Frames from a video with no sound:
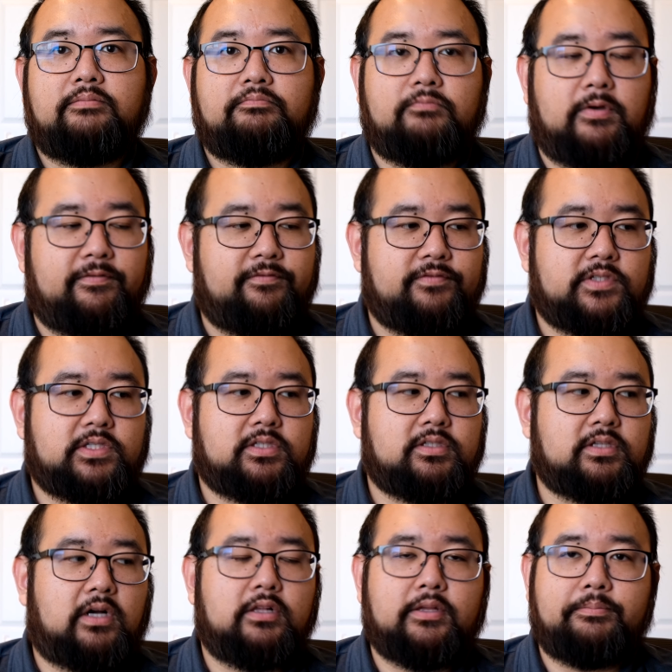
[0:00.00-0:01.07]
with
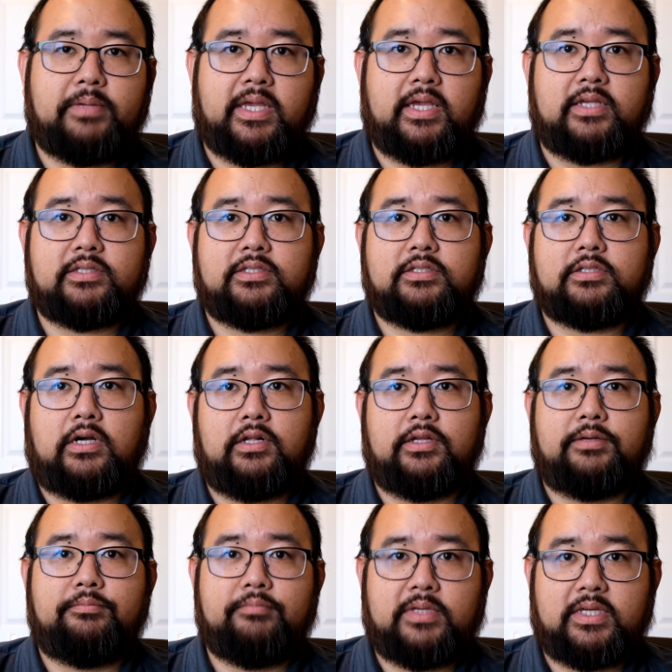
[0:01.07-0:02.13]
solid bass,
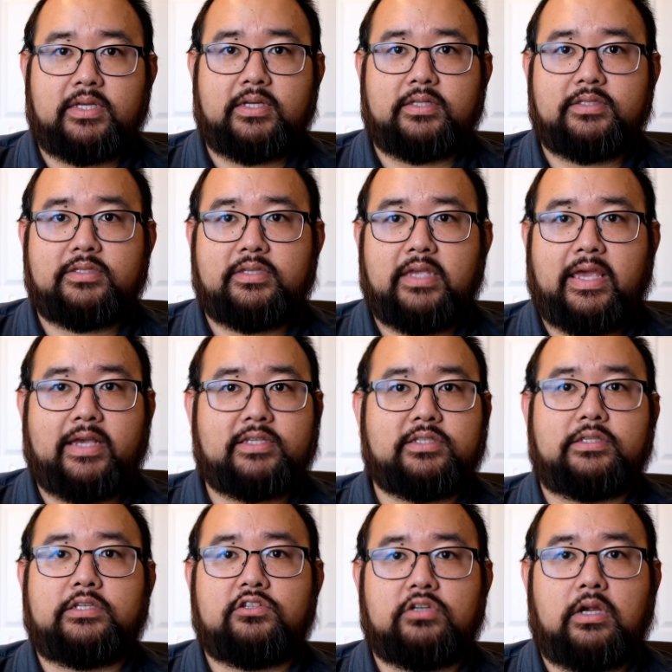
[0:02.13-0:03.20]
solid mids,
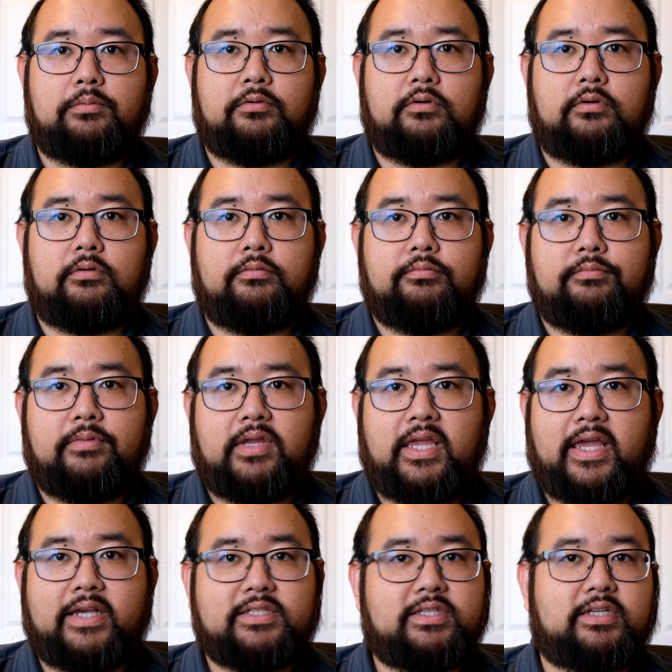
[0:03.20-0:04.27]
excellent treble,
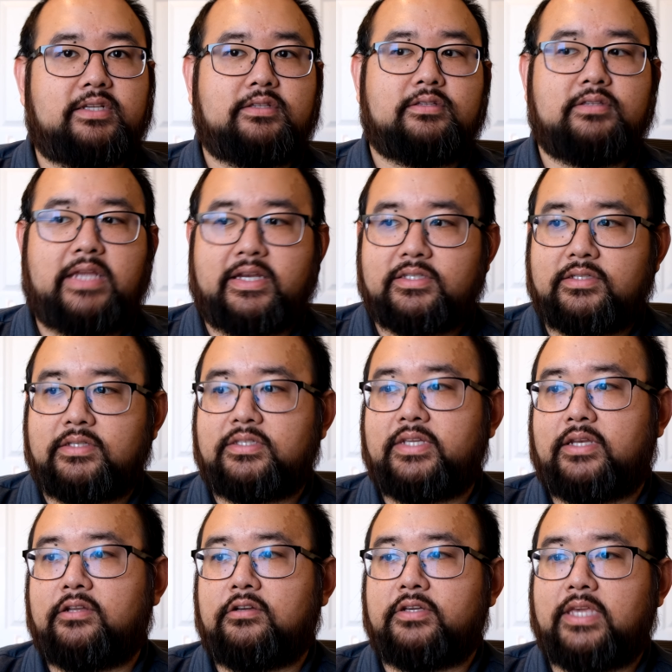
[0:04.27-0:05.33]
excellent technical